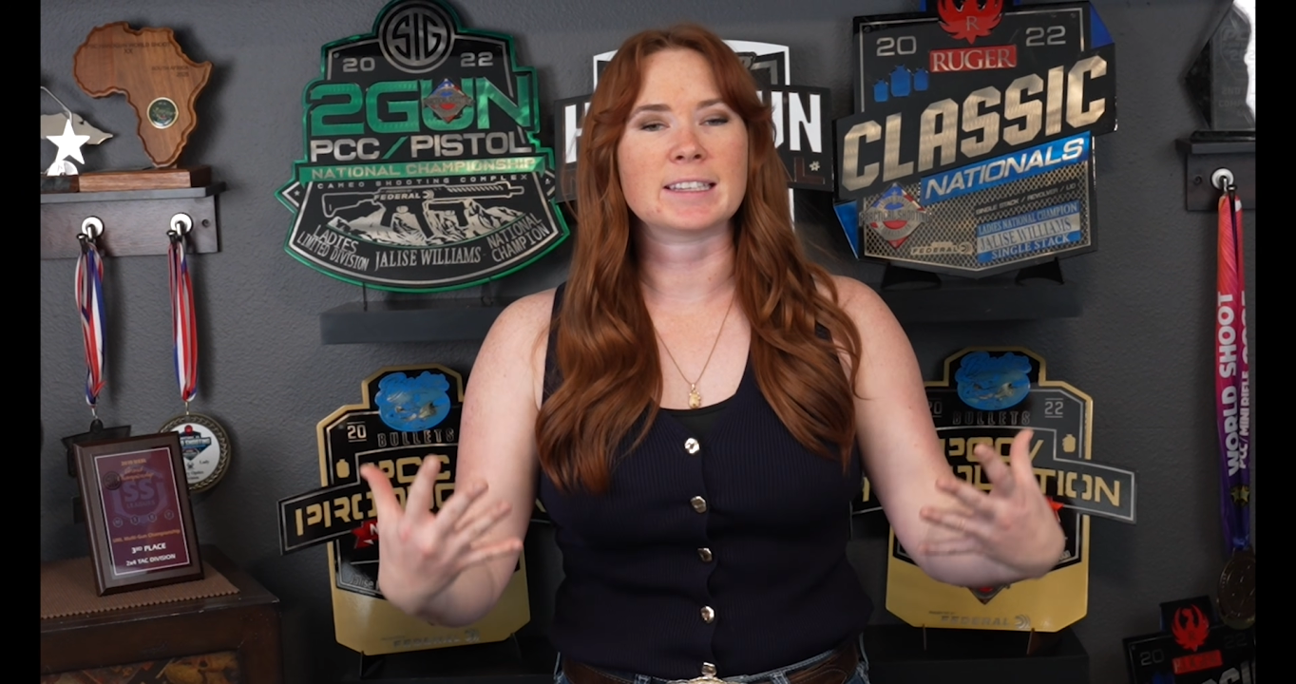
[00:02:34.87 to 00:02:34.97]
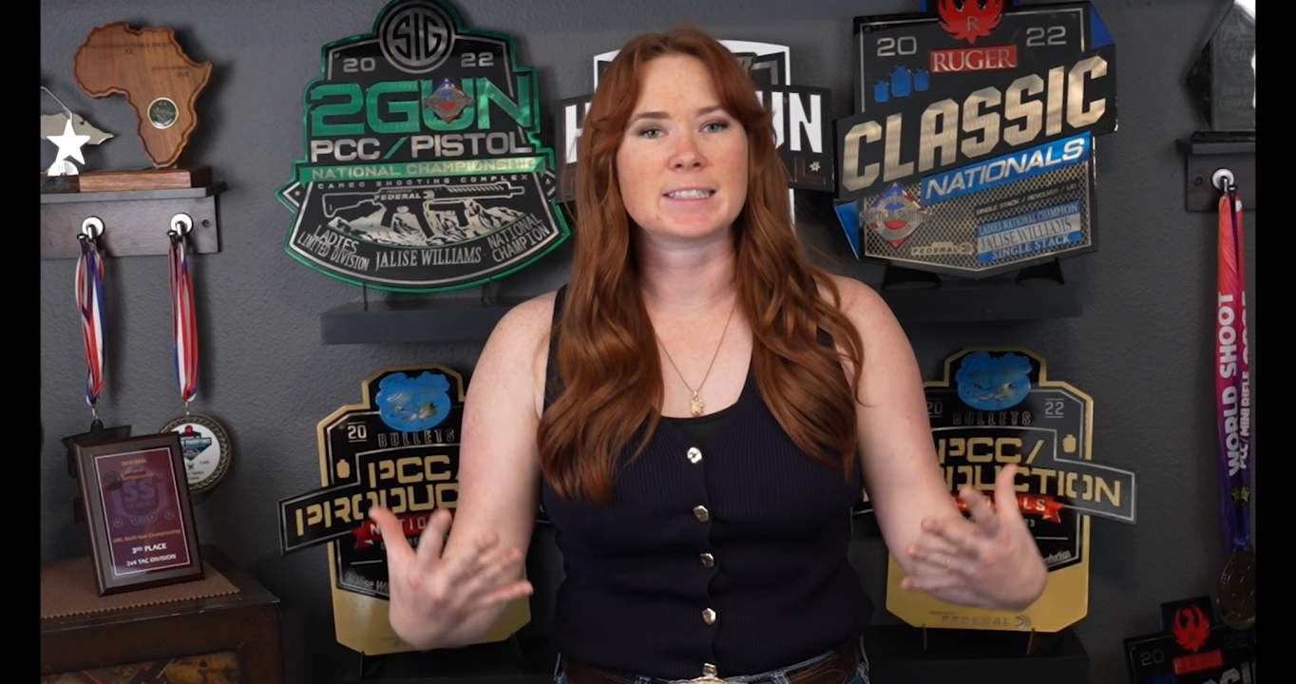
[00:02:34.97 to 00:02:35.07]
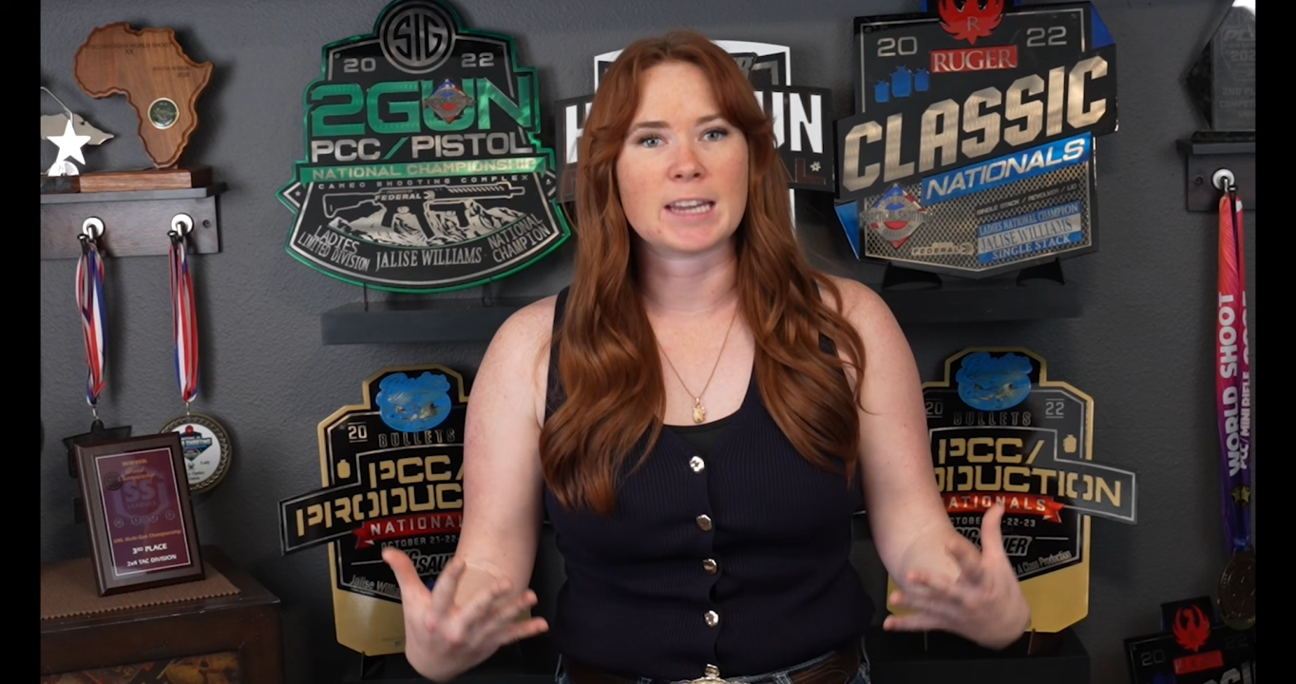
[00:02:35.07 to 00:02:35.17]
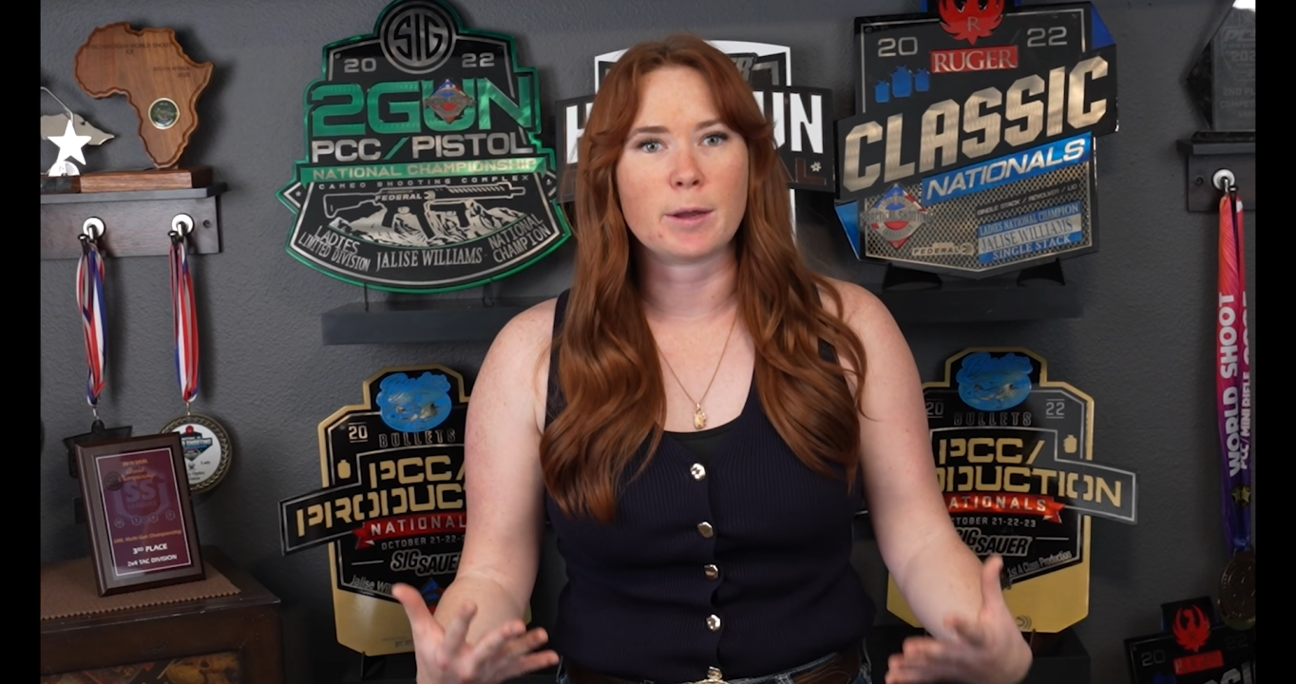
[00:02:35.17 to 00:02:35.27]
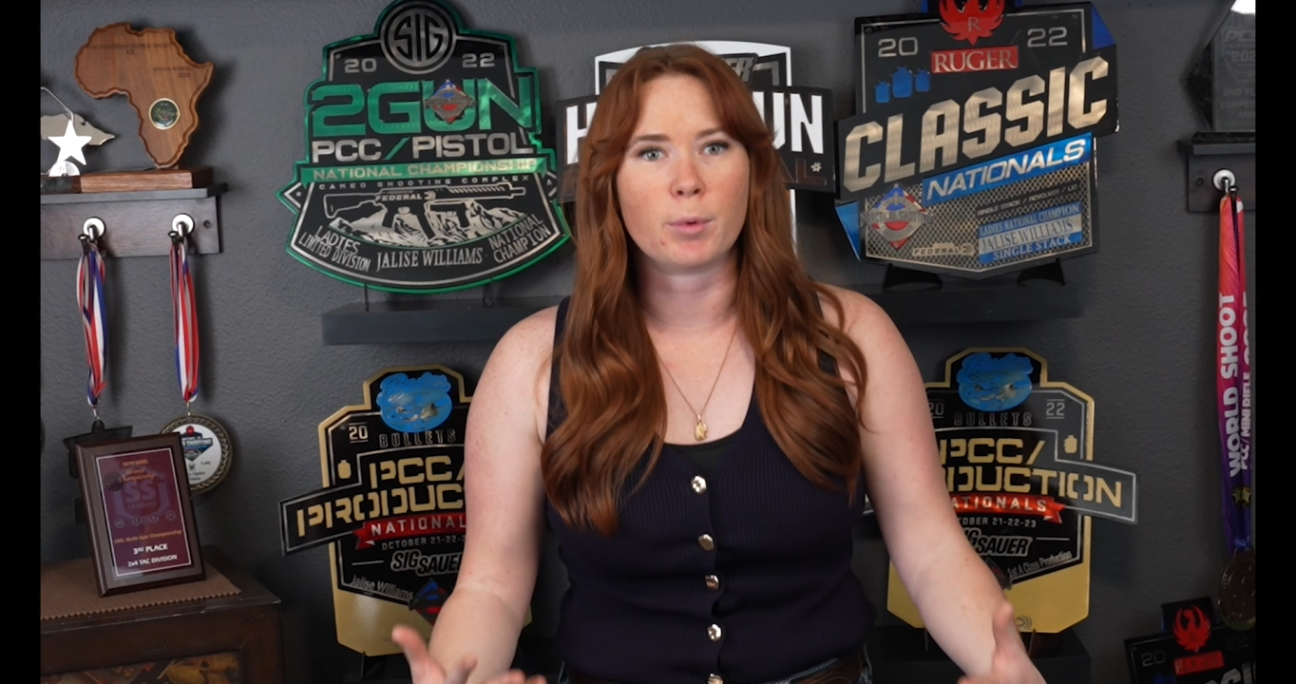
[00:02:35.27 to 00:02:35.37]
a
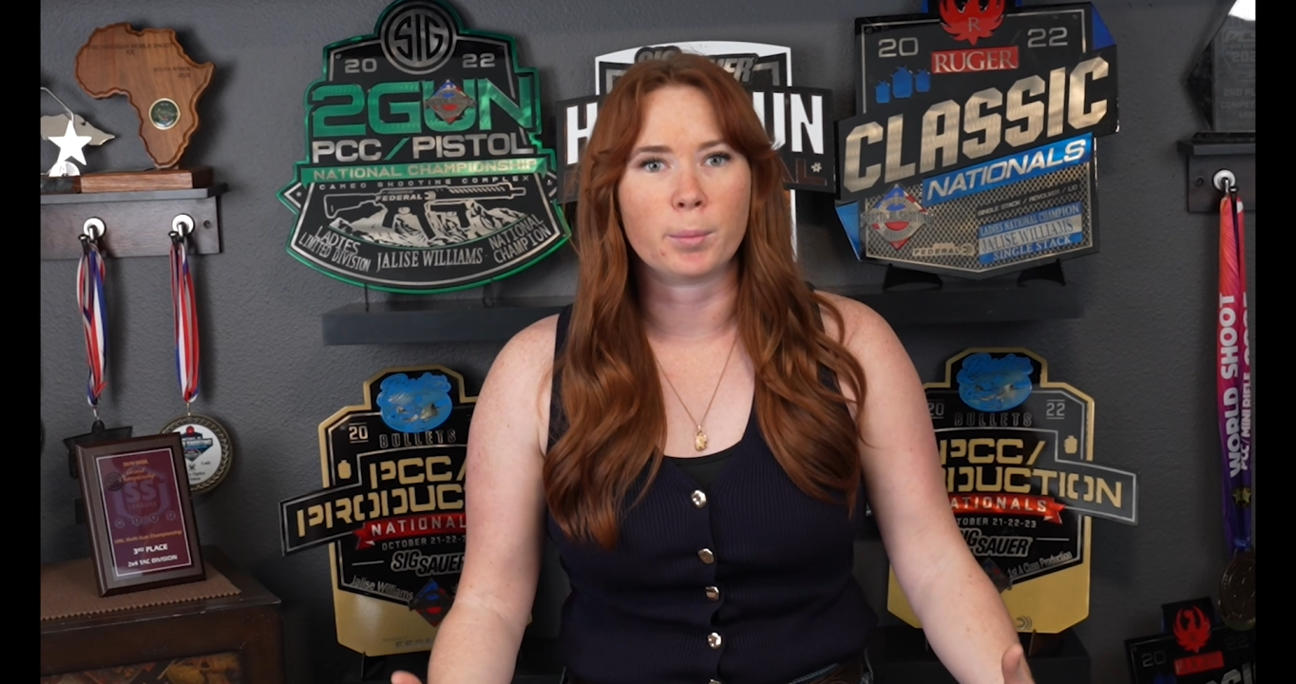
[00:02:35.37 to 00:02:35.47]
stable